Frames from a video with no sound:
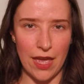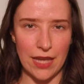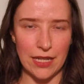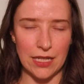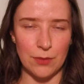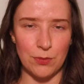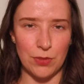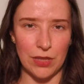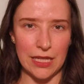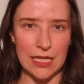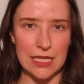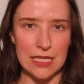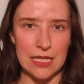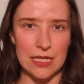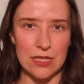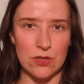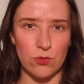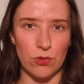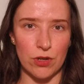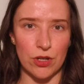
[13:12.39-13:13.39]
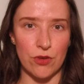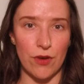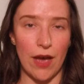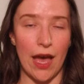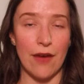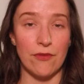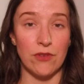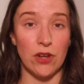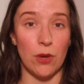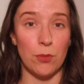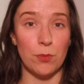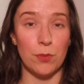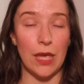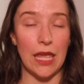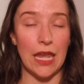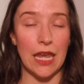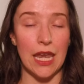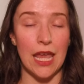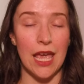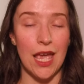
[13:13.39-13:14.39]
any places where you have not
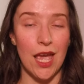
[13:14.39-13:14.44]
been